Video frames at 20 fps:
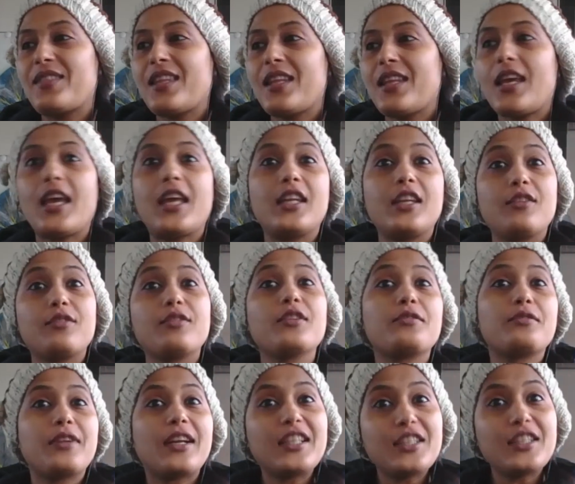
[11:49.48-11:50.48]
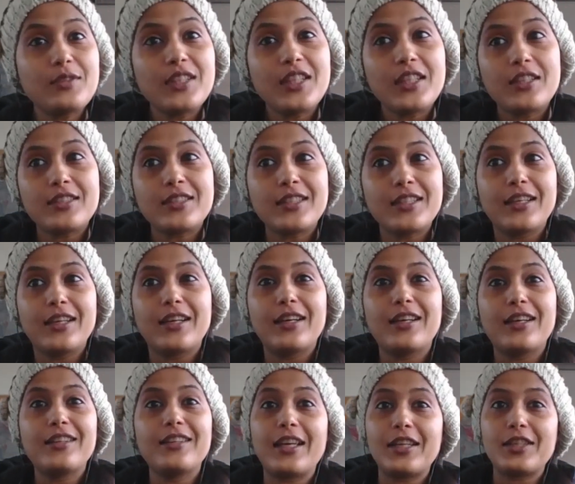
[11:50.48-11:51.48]
And if you're friends with a sinner,
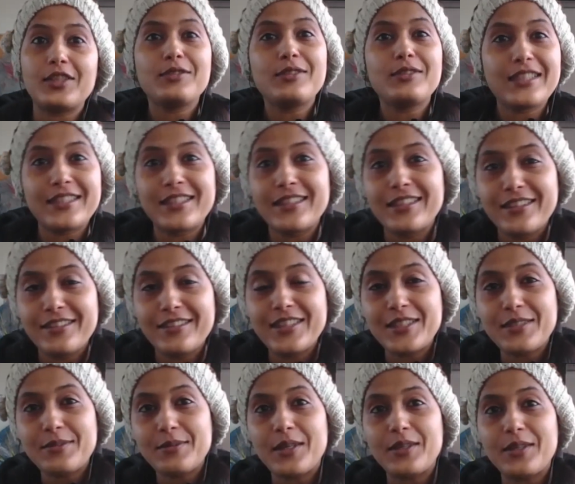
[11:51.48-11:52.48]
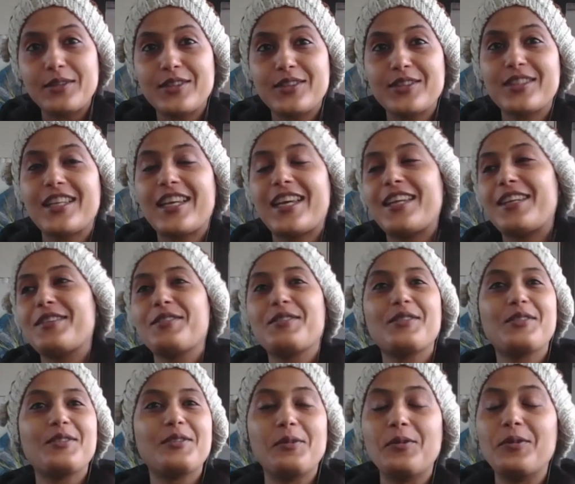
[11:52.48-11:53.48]
like you're a sinner as well, and
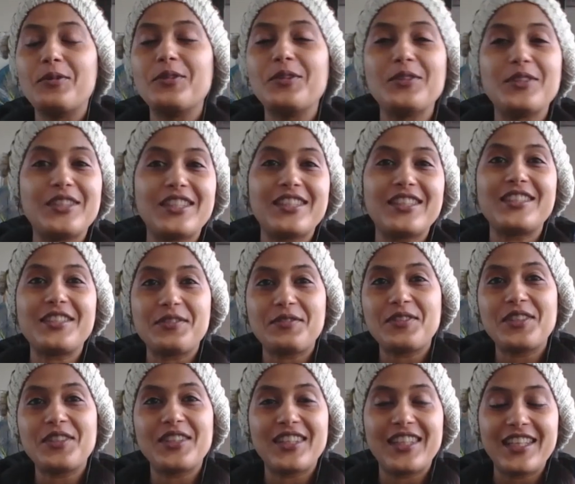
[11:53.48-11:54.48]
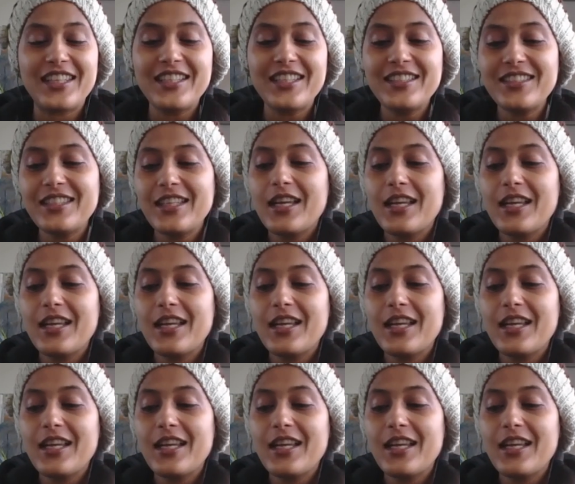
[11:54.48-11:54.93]
all those different things.